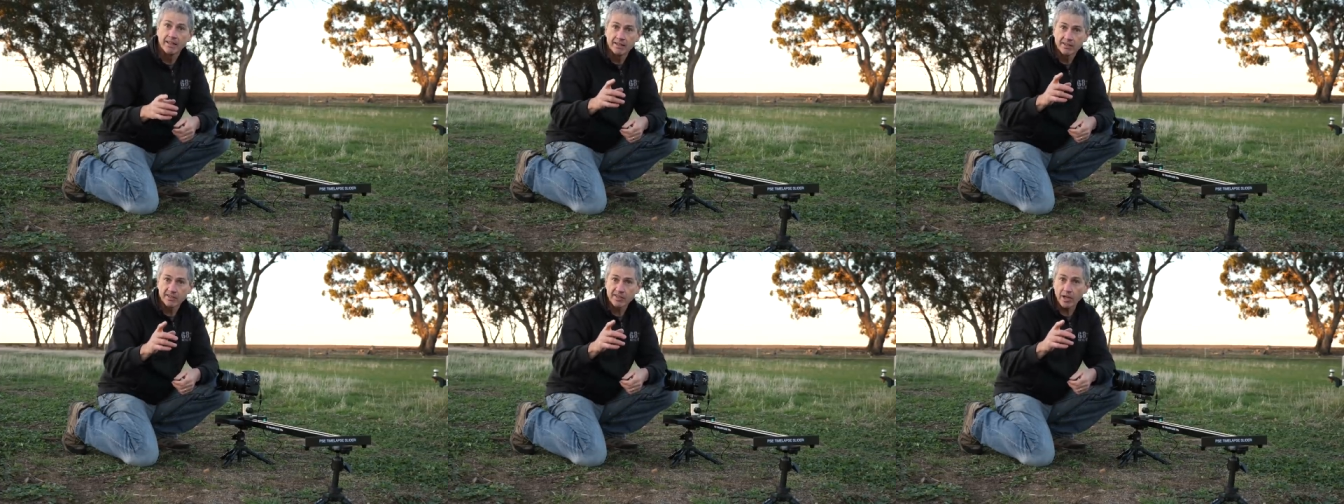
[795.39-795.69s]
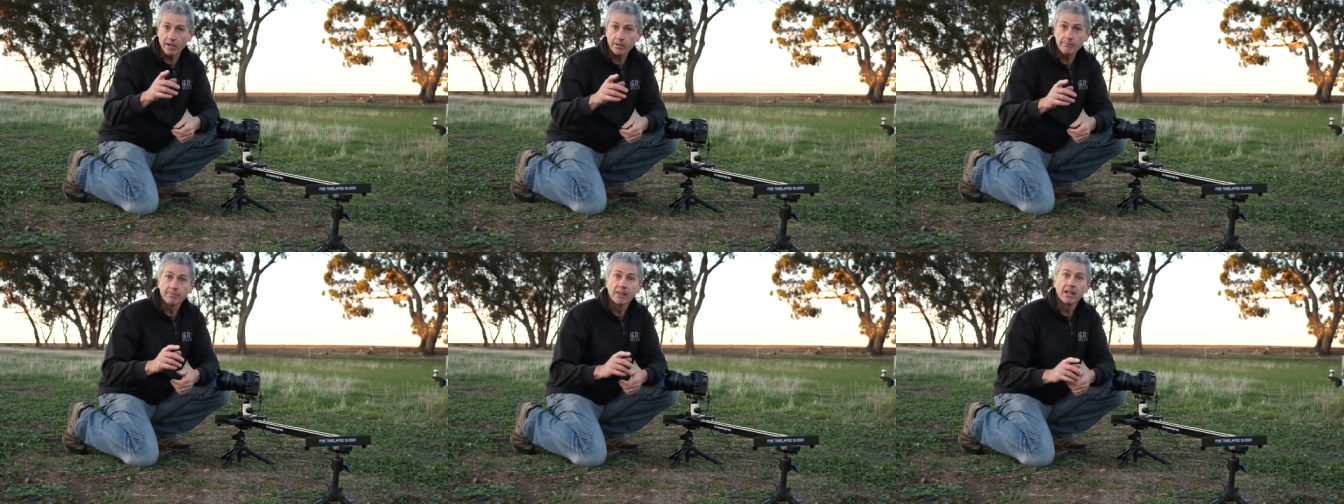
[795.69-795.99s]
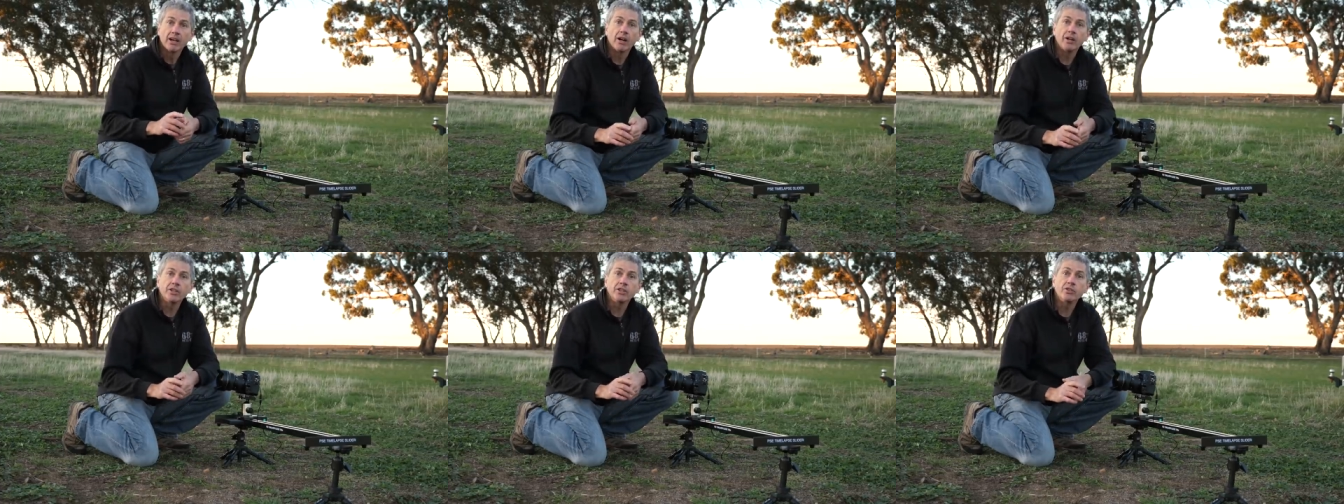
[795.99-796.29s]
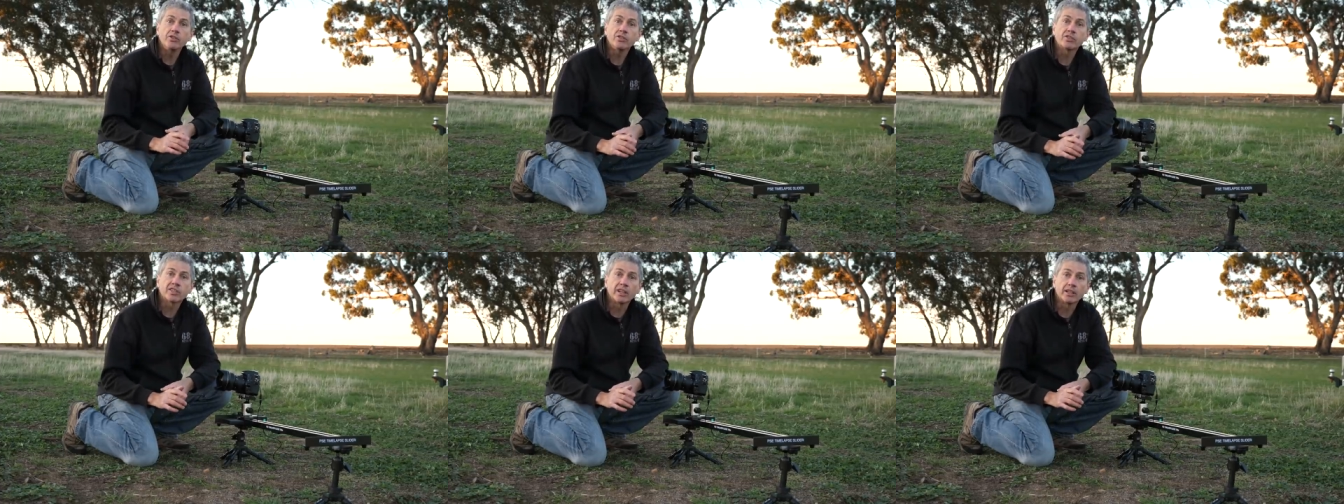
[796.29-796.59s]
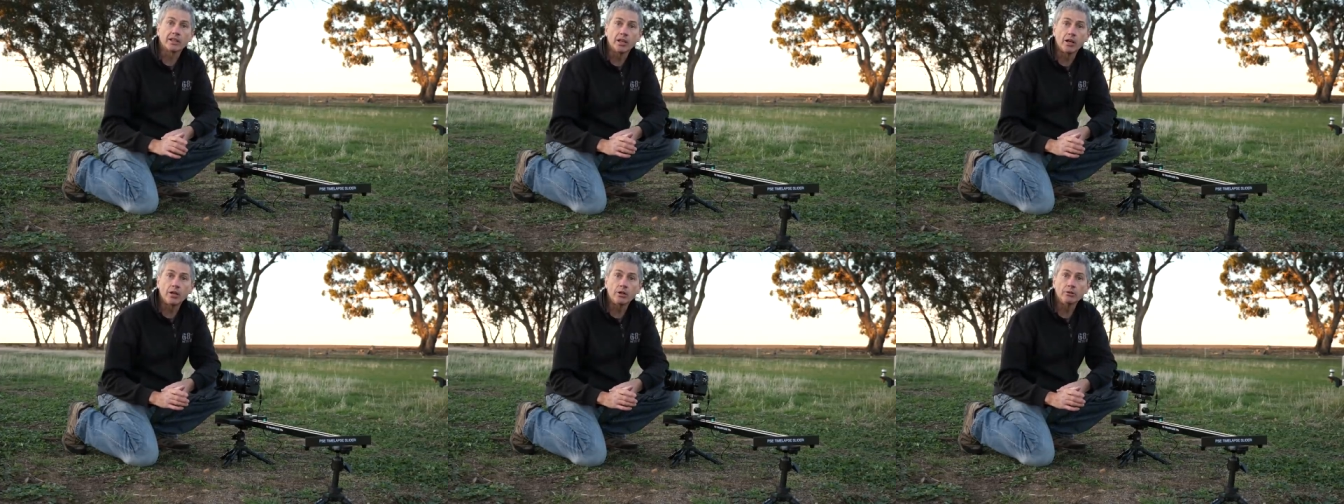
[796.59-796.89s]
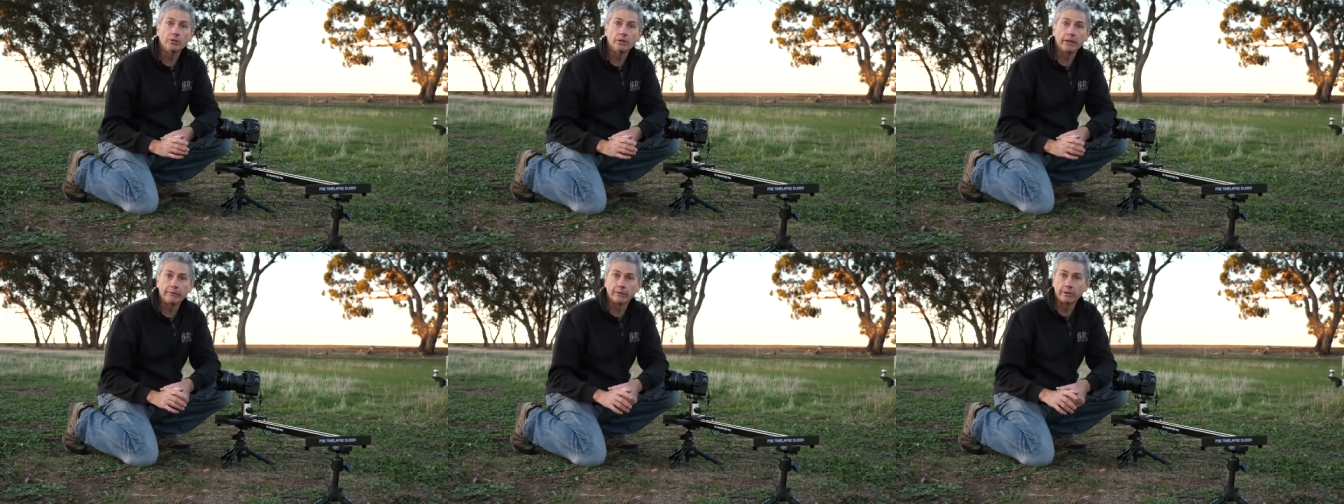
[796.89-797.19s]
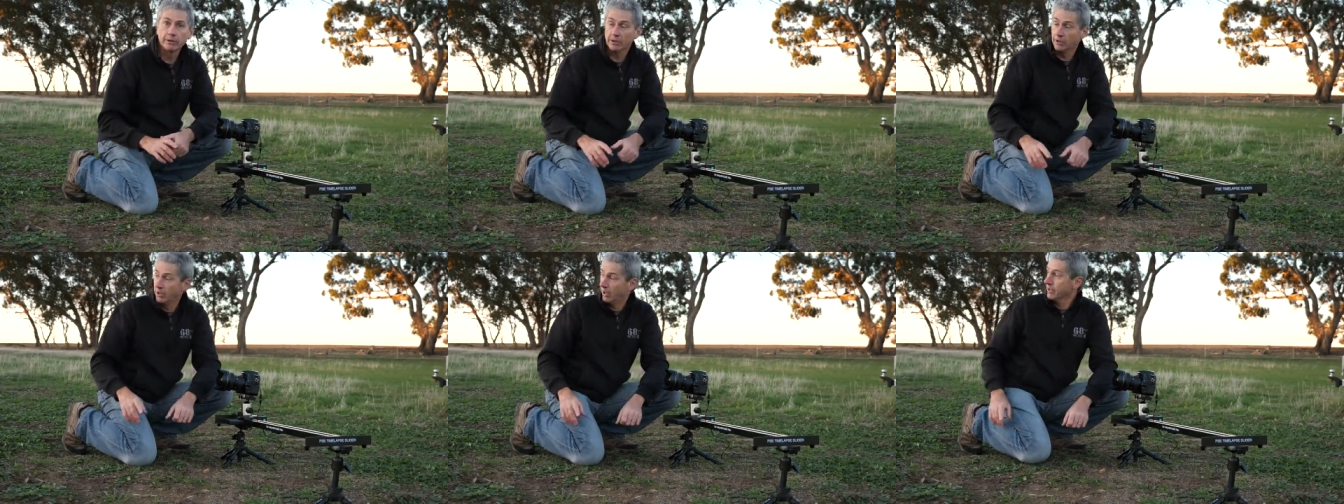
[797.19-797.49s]
So I used a low
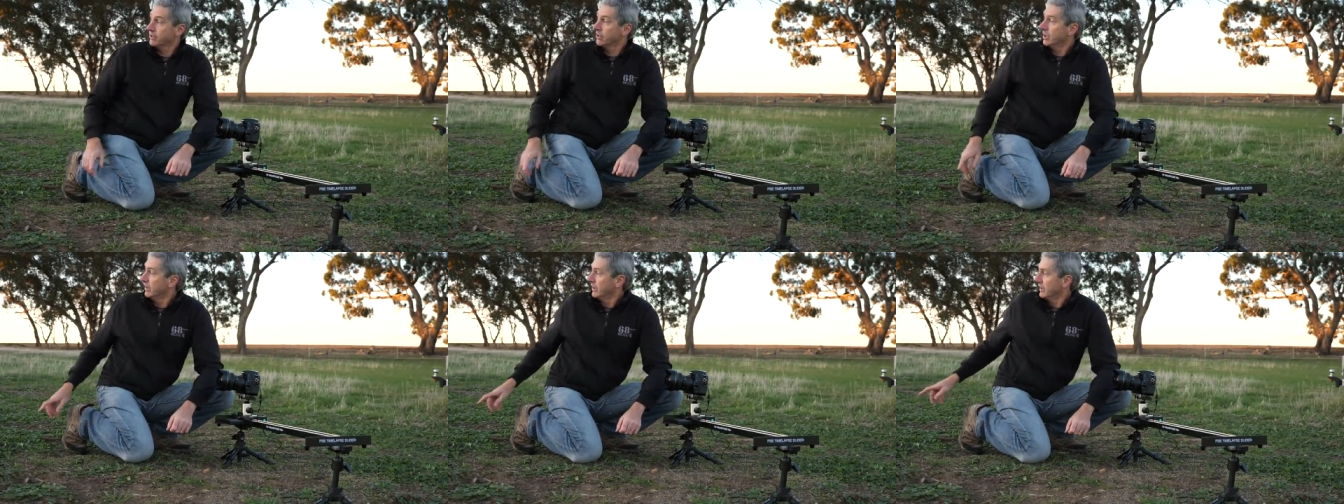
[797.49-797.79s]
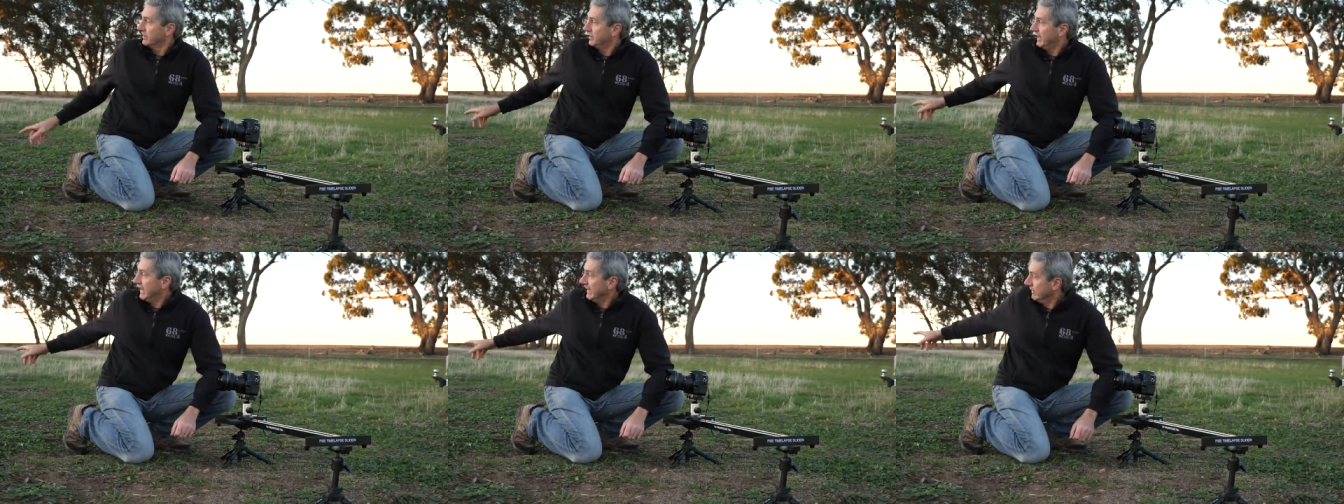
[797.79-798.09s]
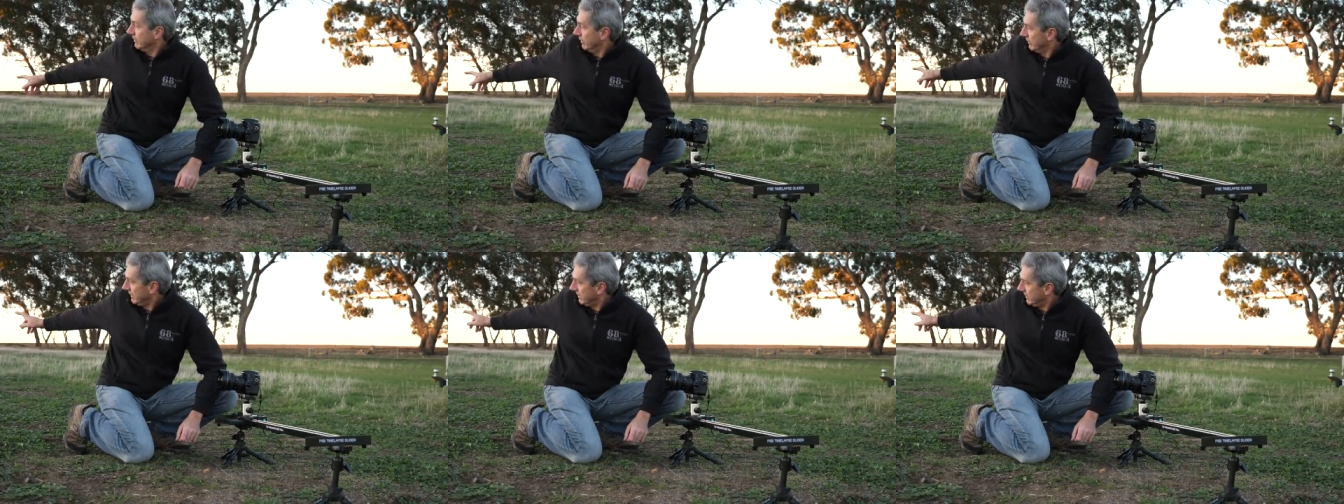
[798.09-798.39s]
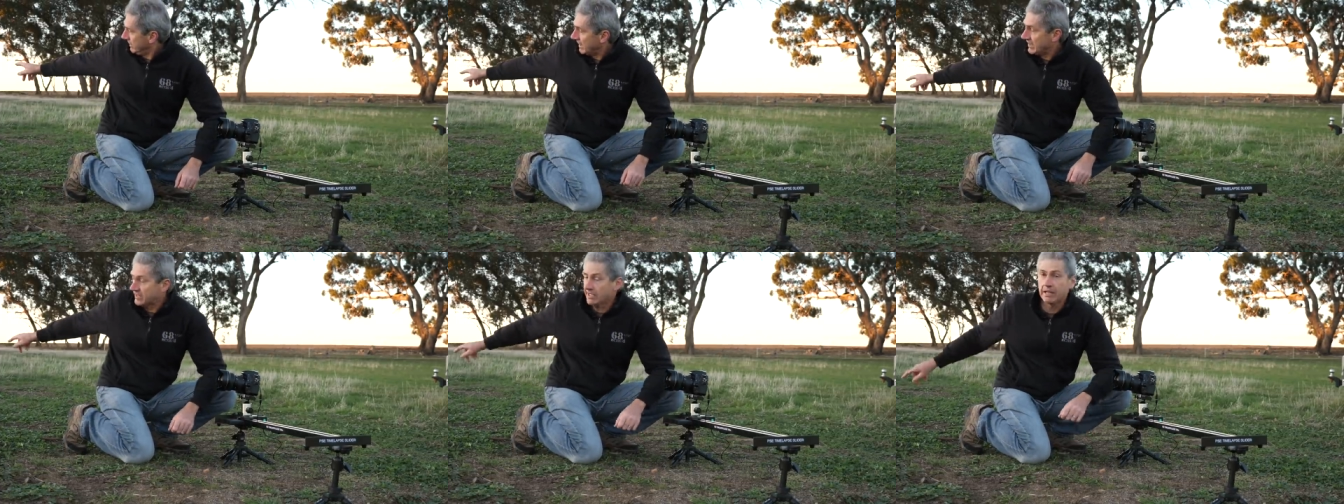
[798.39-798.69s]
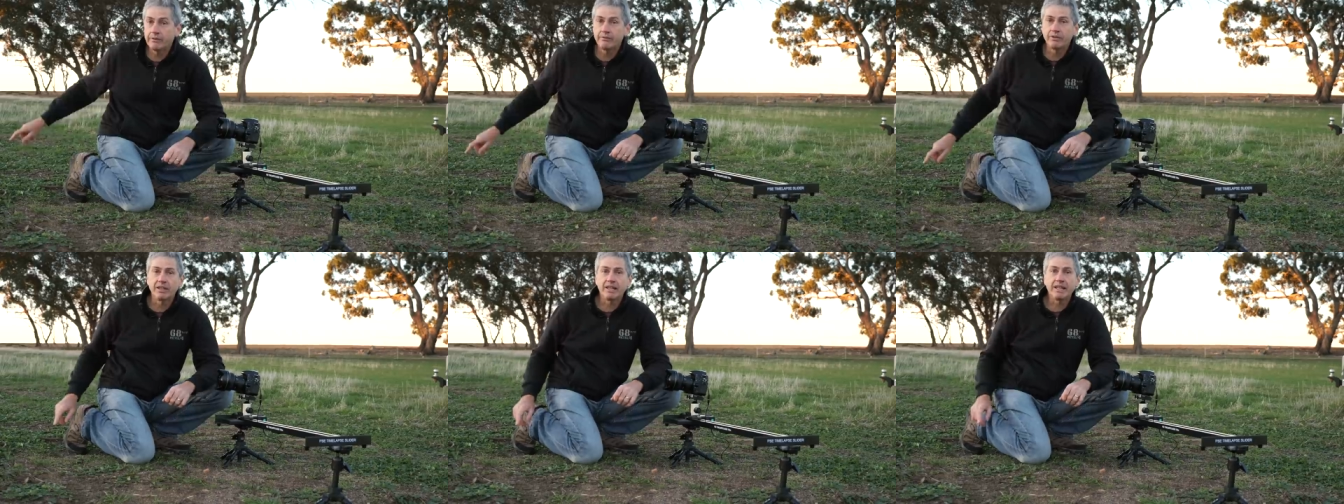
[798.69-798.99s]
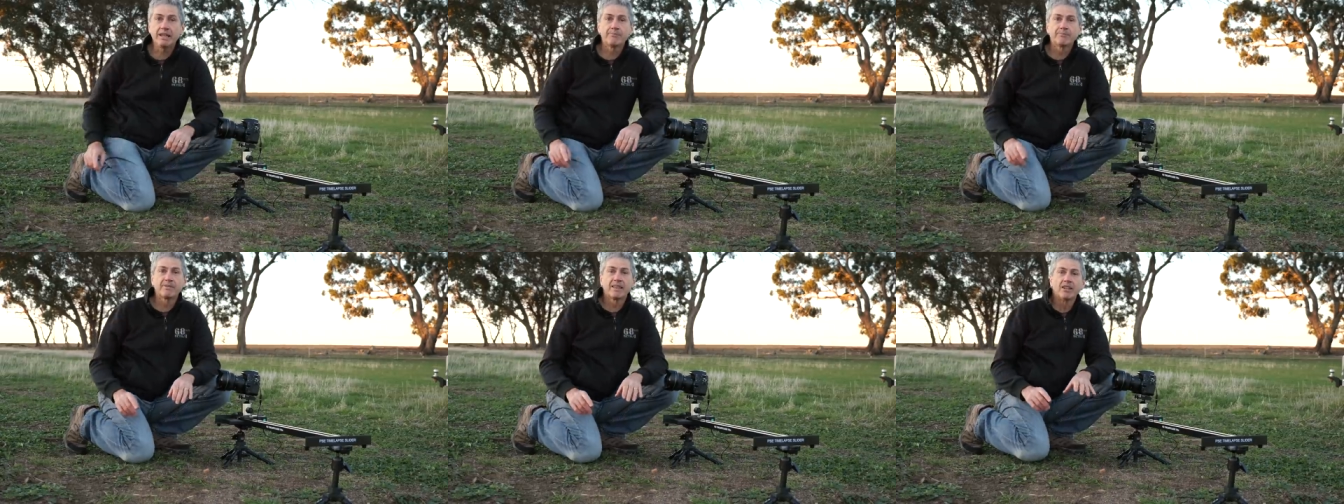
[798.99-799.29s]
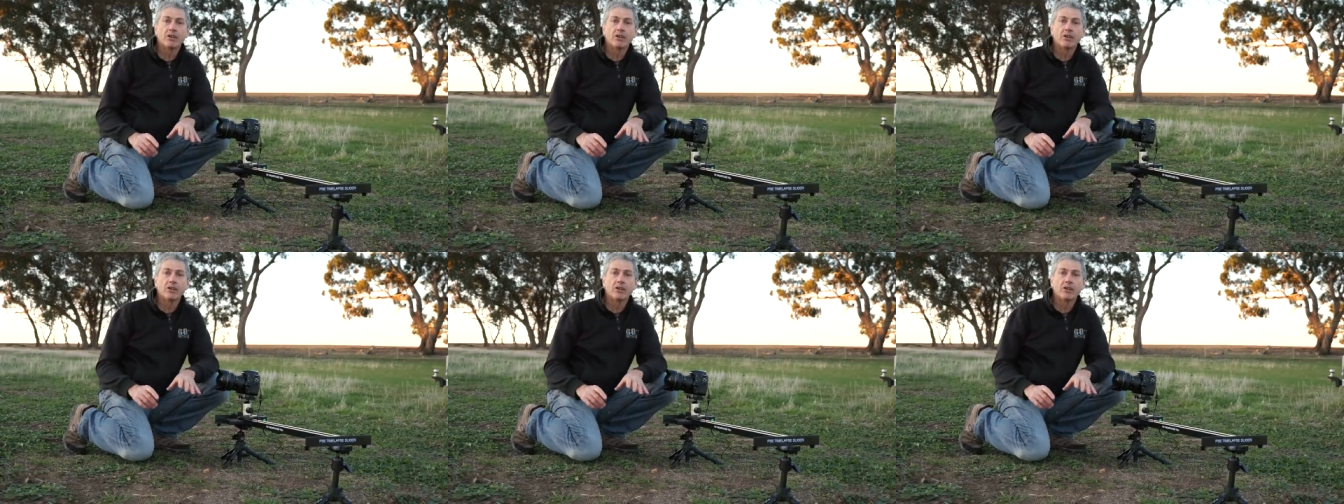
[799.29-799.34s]
level light, a Z96 over there,